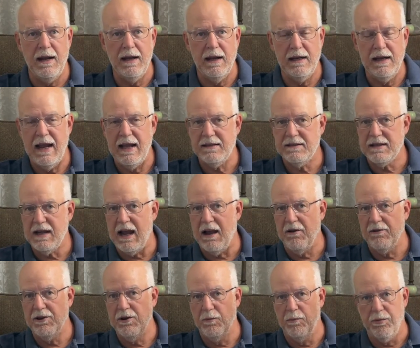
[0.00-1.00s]
and that's
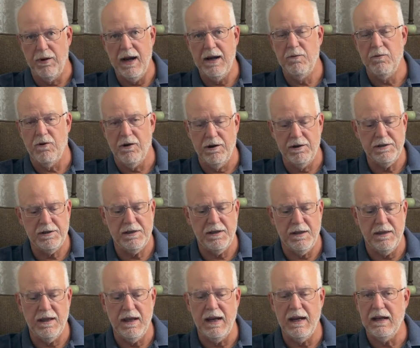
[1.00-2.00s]
how you're brainwashed to
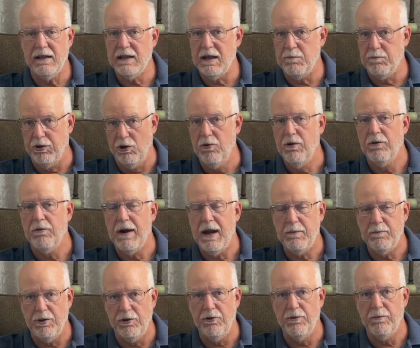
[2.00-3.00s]
think that blue and red,
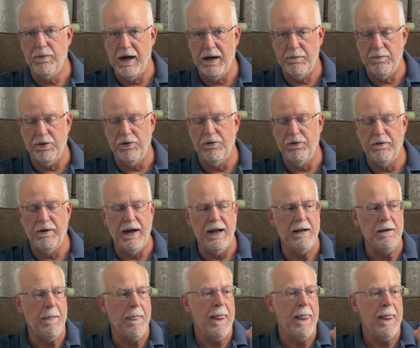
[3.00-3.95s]
blue and red, blue and red.